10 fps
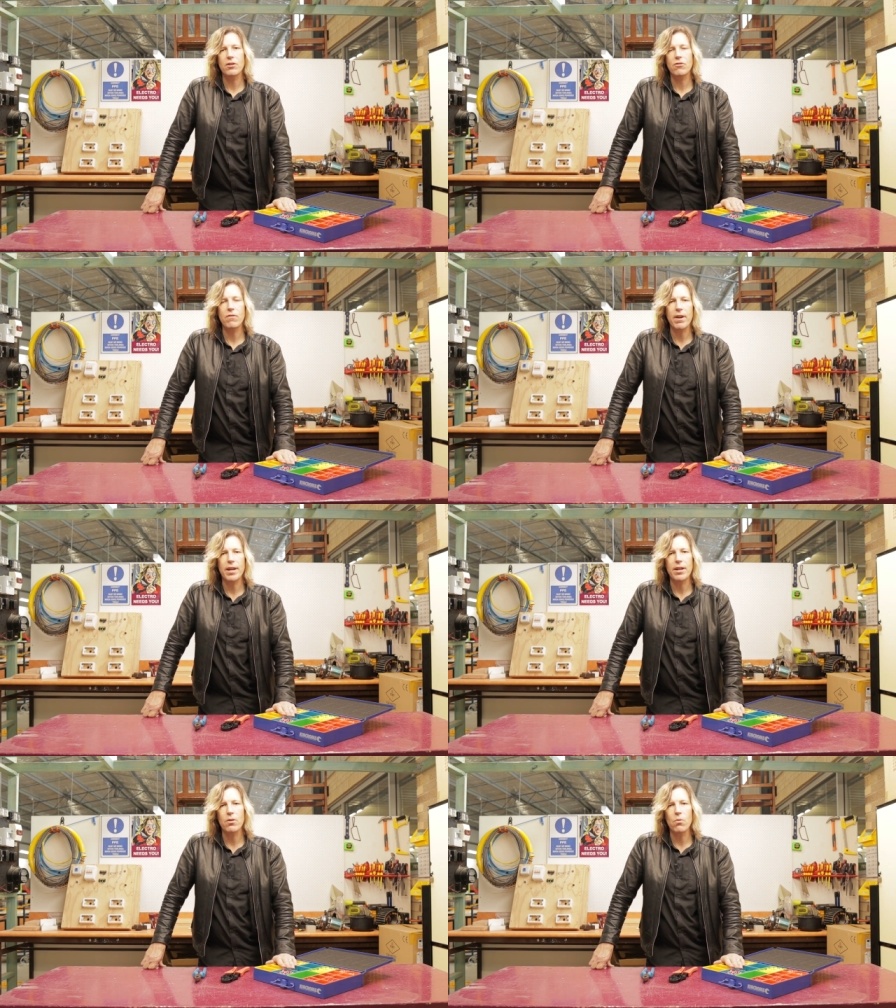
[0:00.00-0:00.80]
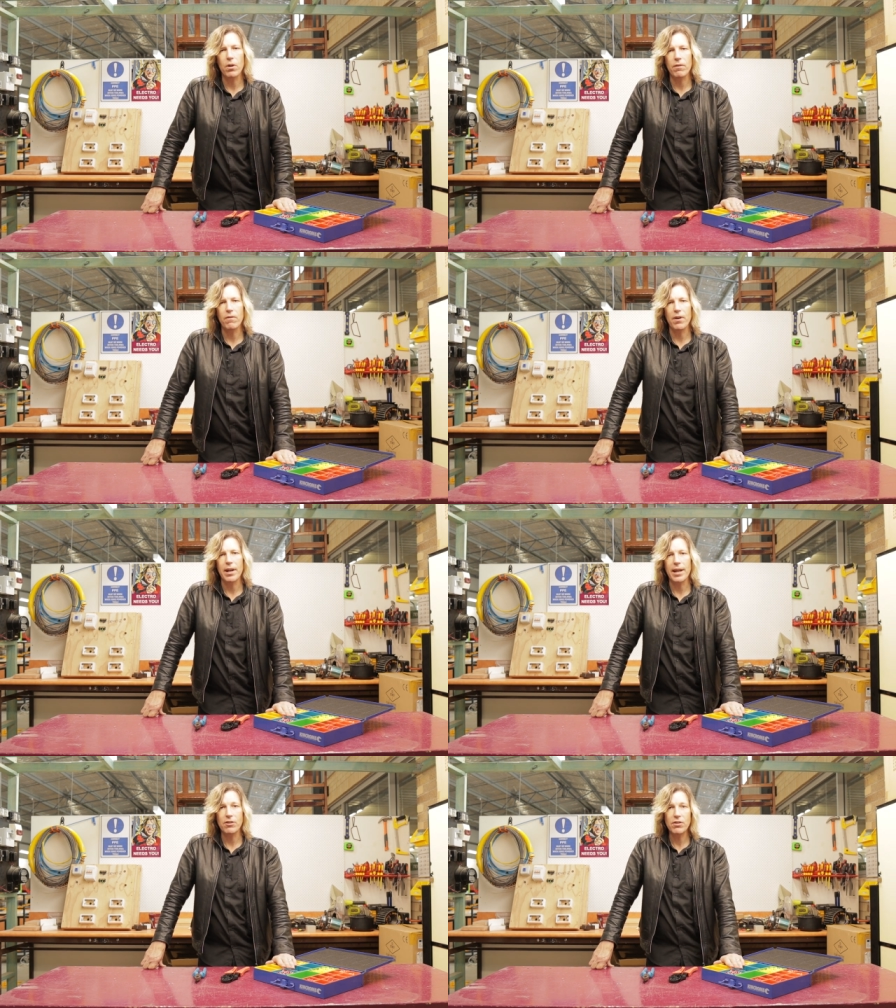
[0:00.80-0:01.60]
trade
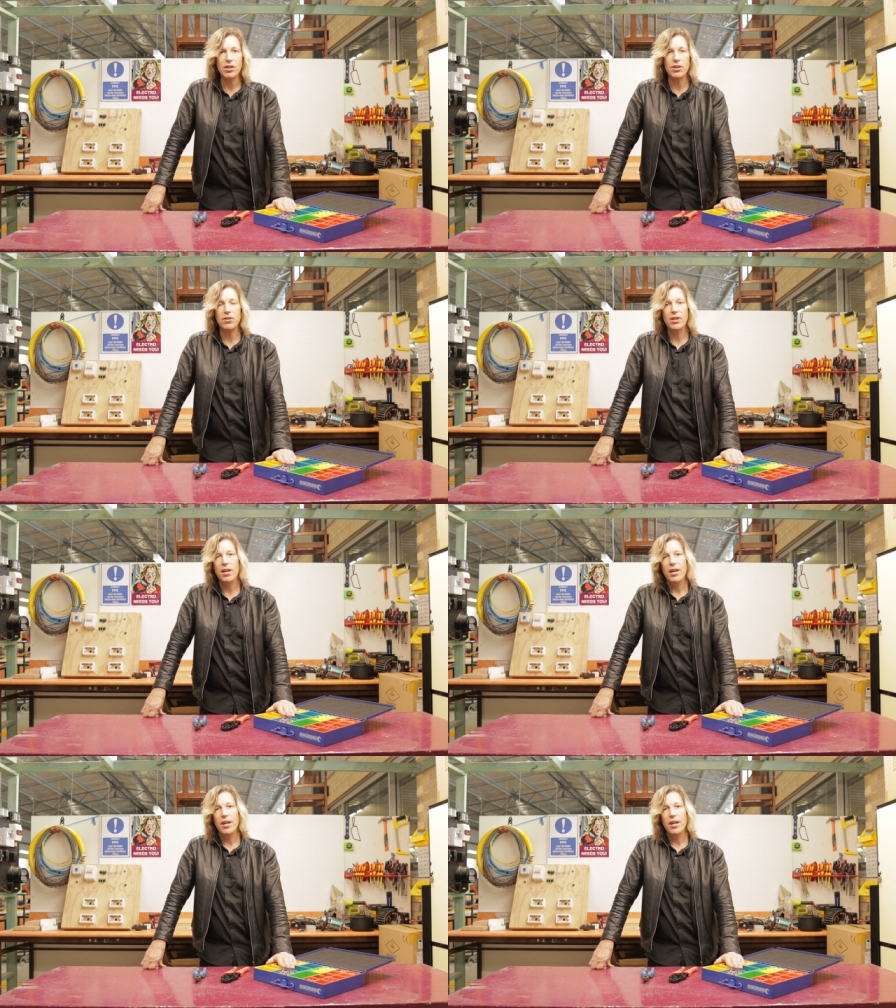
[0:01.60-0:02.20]
qualified electricians.